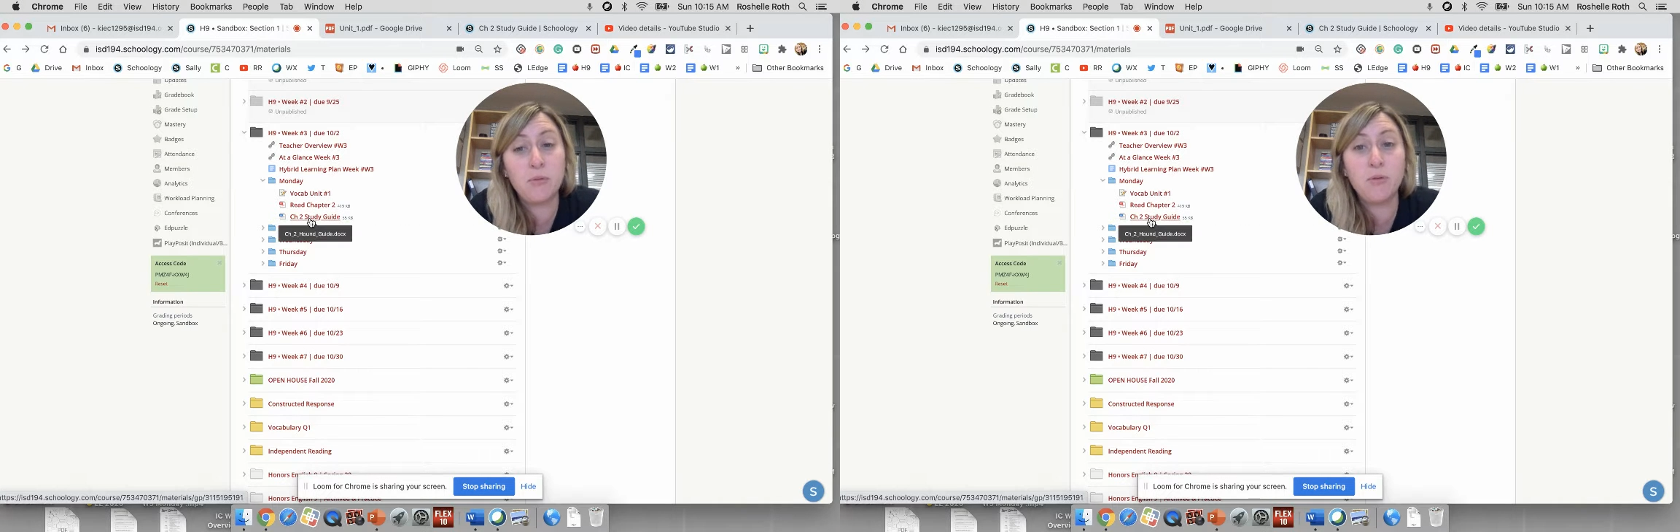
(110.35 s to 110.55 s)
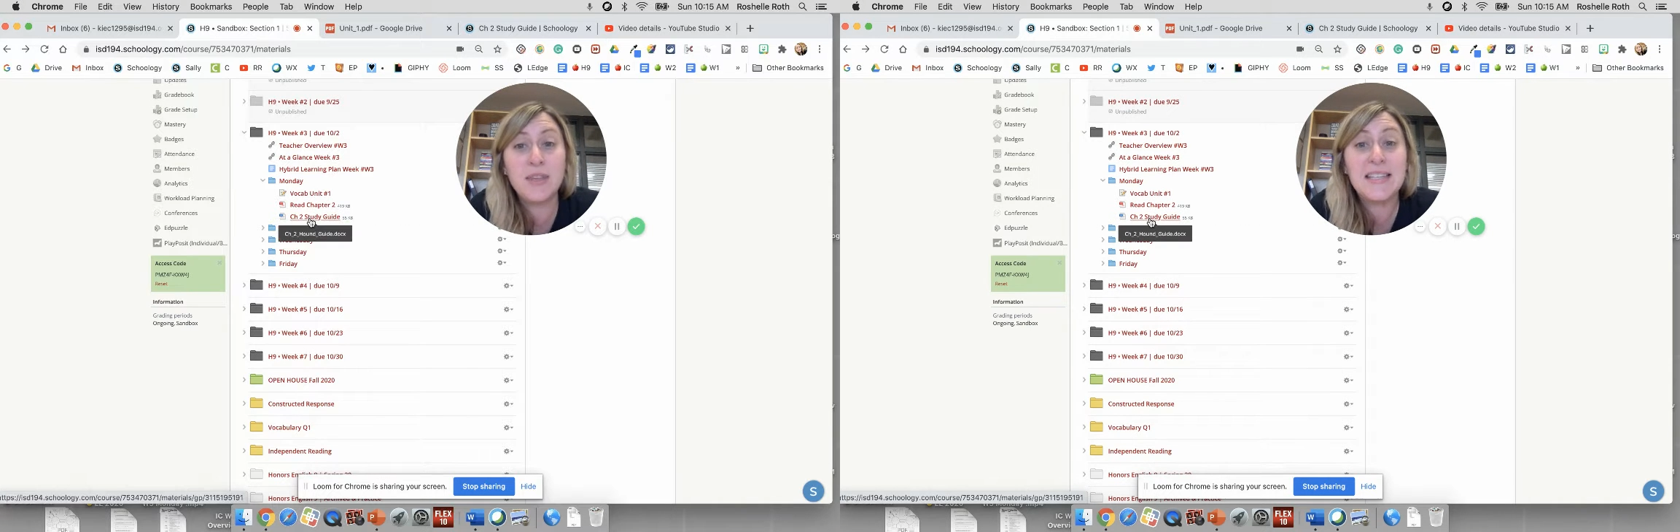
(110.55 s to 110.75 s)

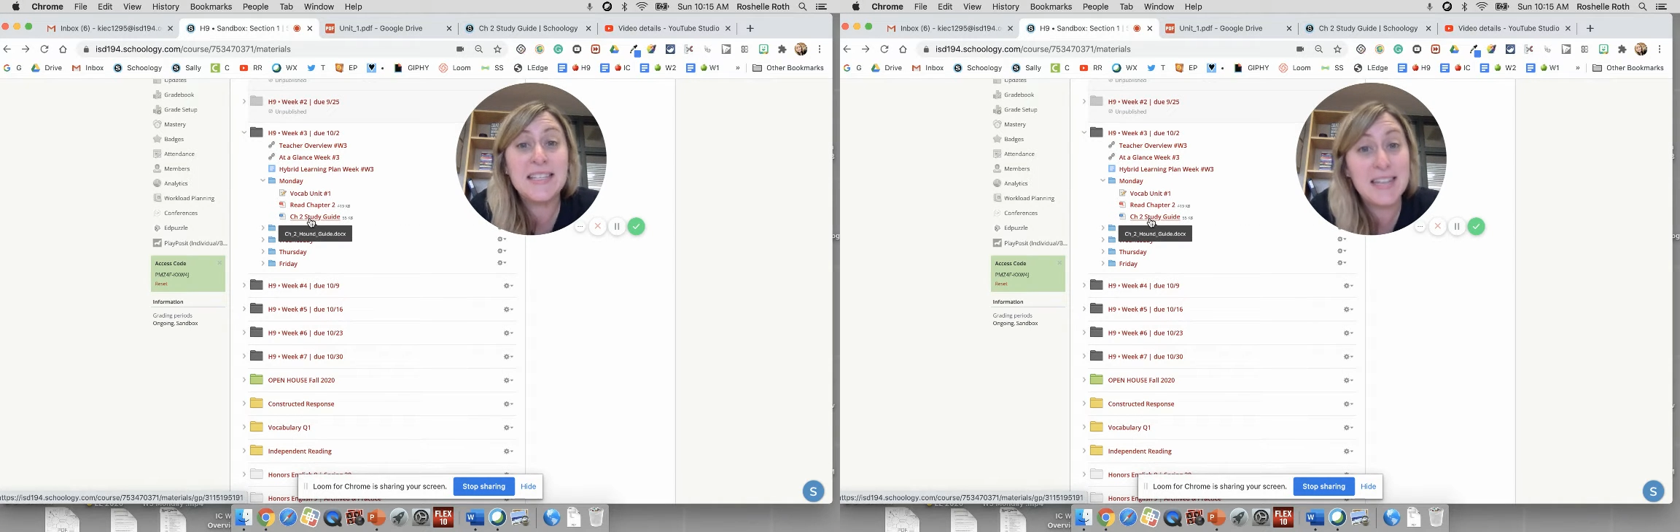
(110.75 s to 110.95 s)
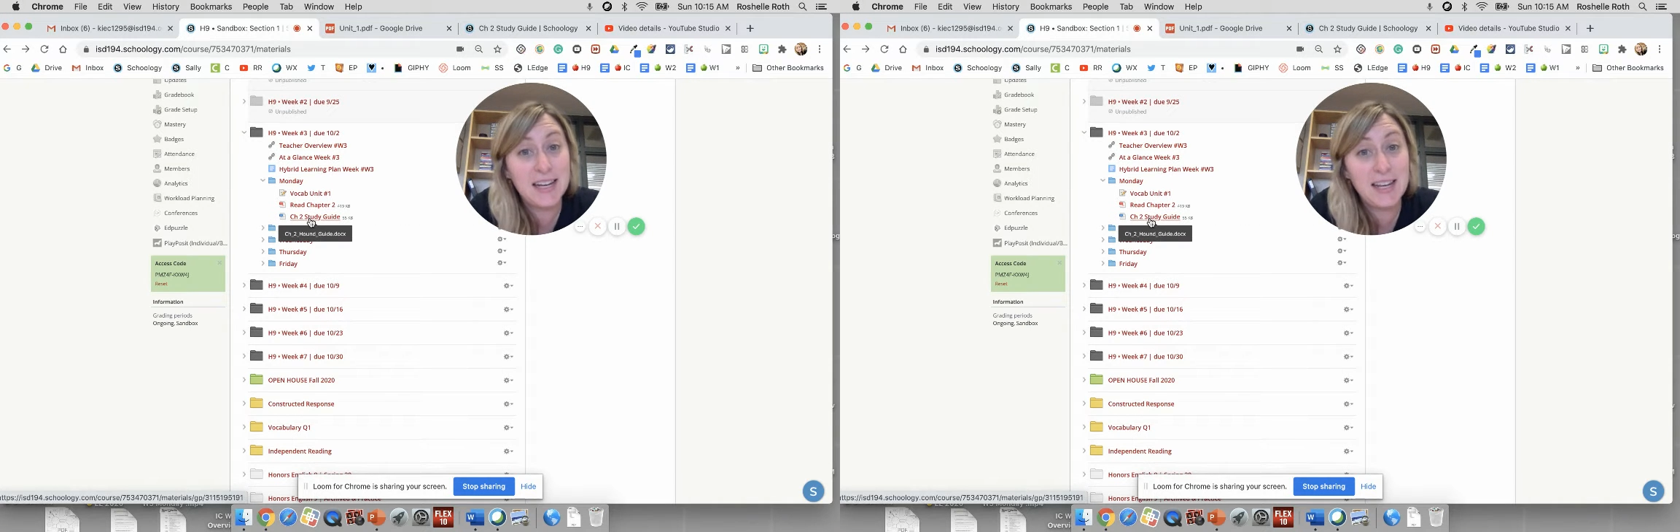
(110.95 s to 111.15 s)
through
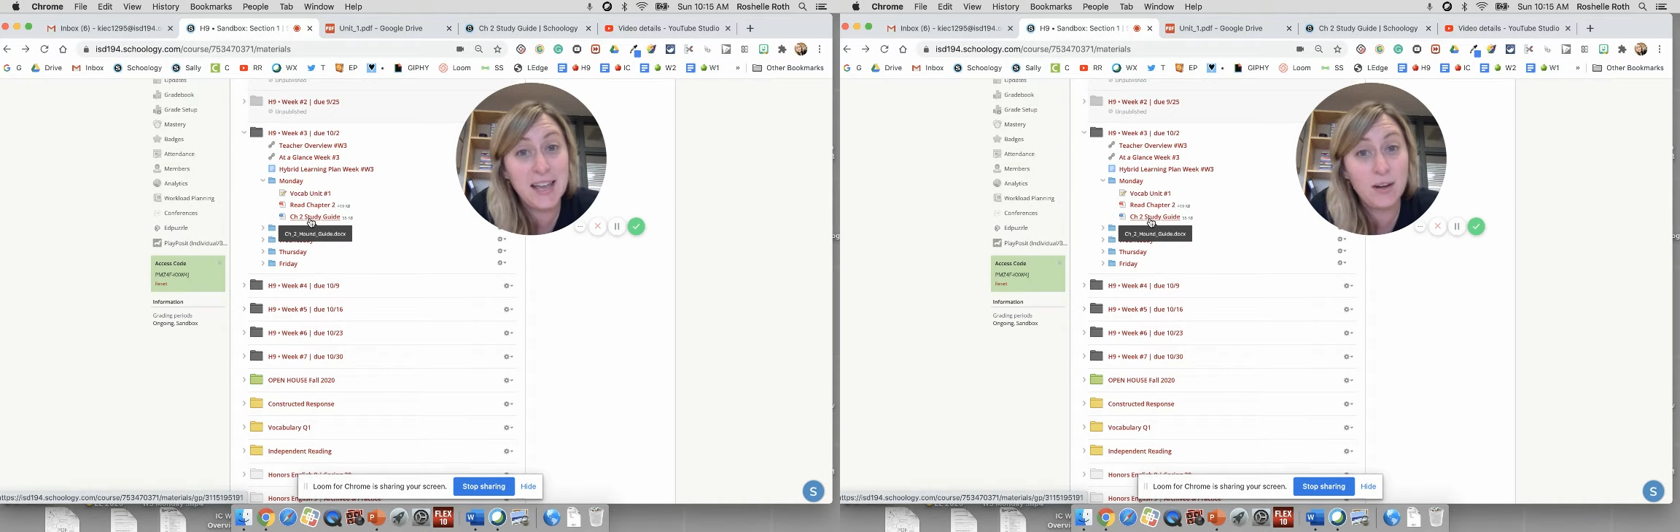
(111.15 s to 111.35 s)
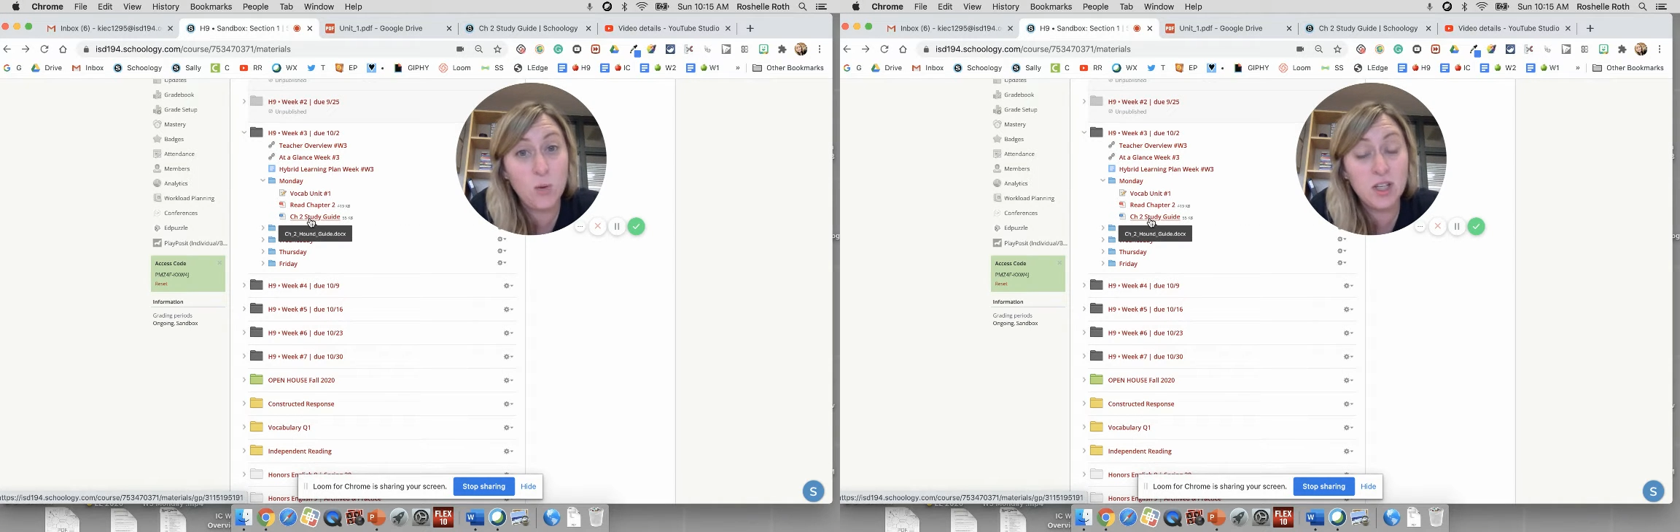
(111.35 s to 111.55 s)
these study
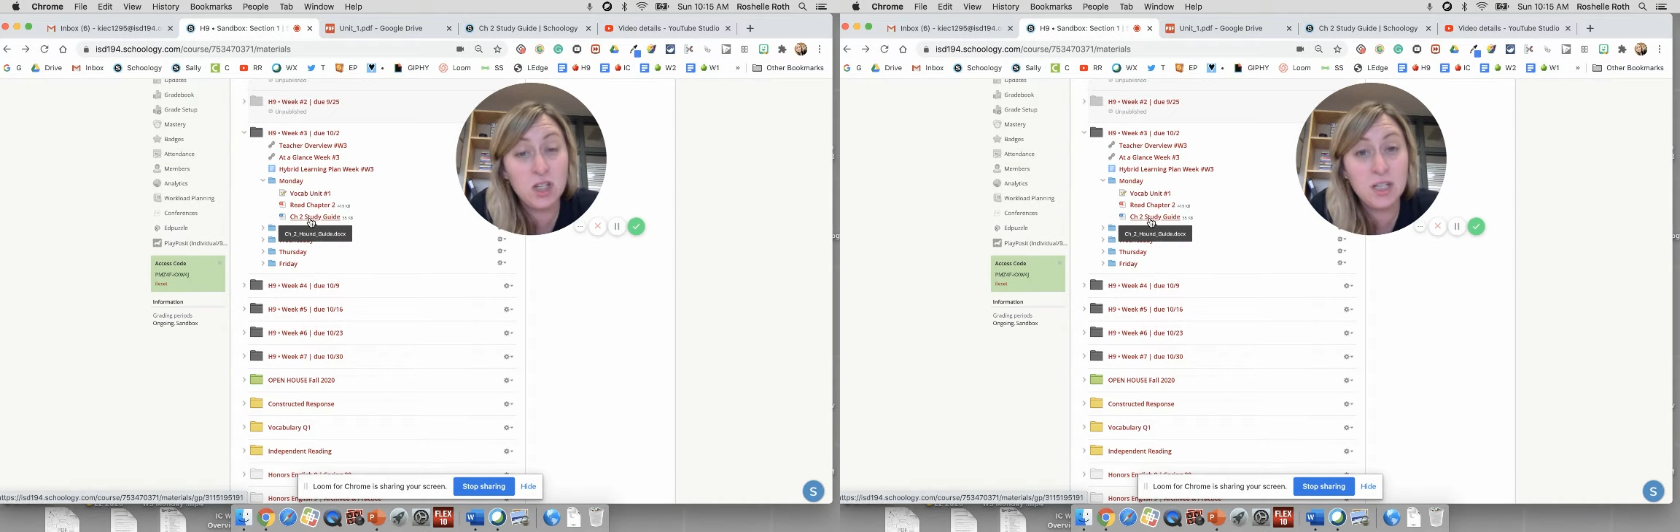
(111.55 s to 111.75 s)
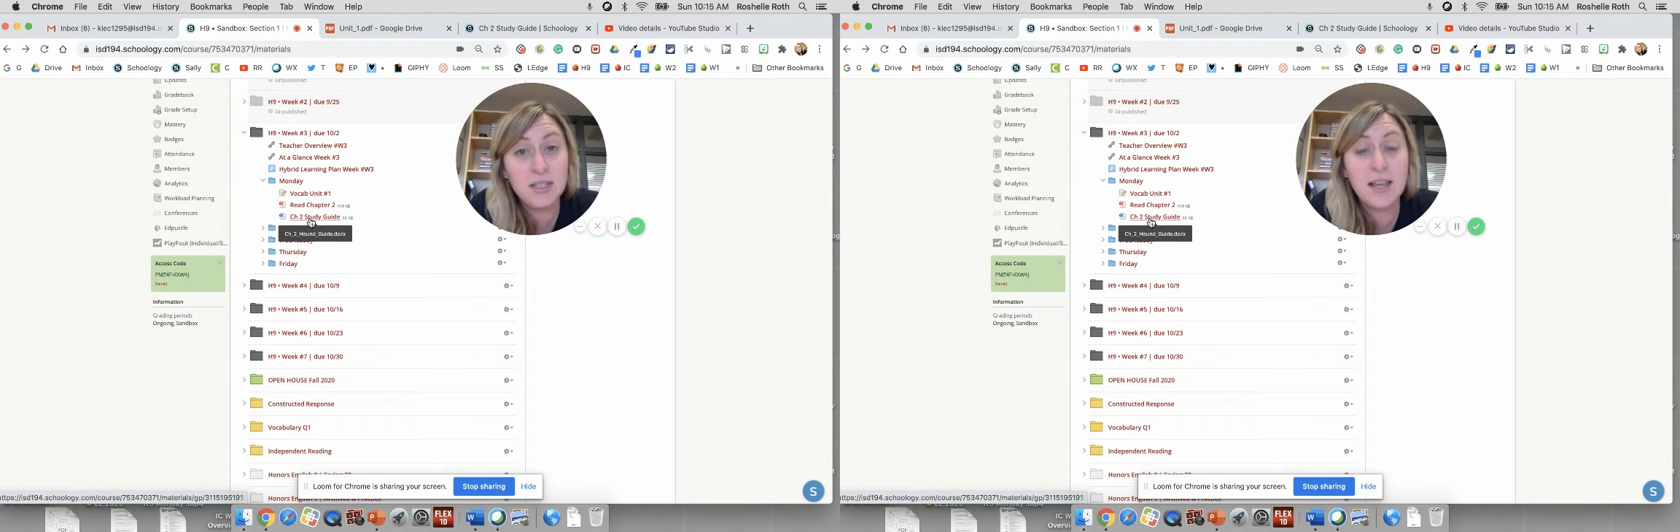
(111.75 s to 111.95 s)
guide
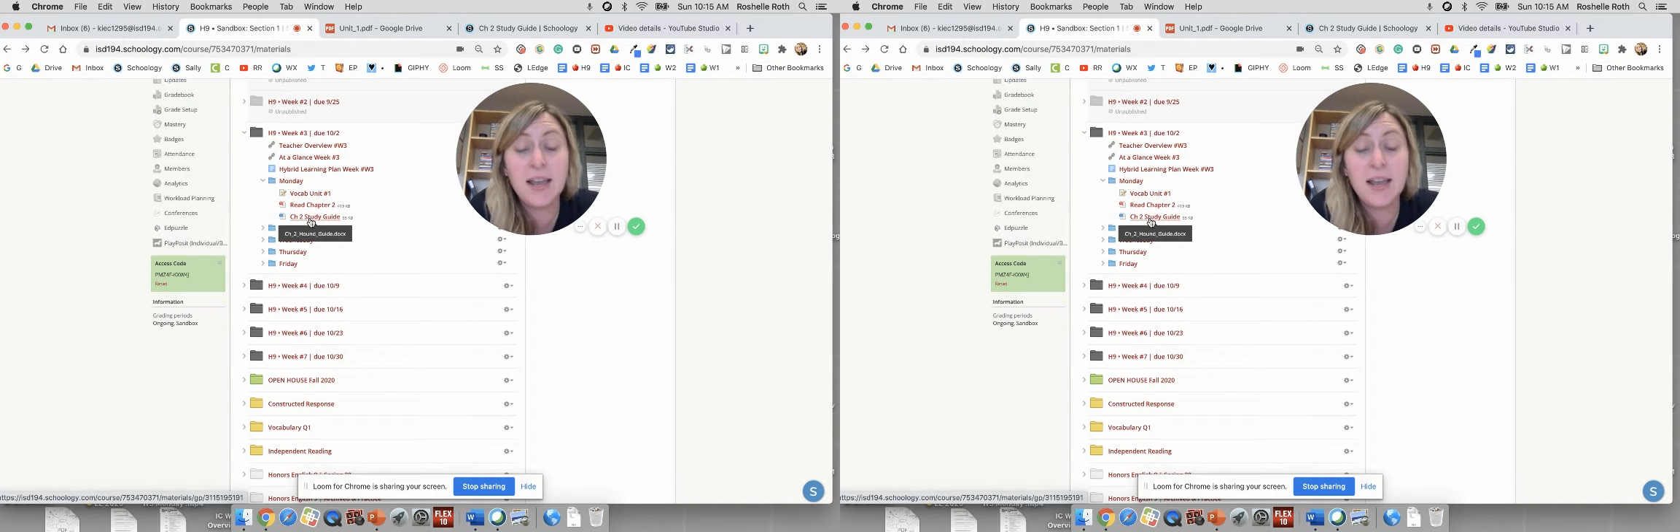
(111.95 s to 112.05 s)
questions,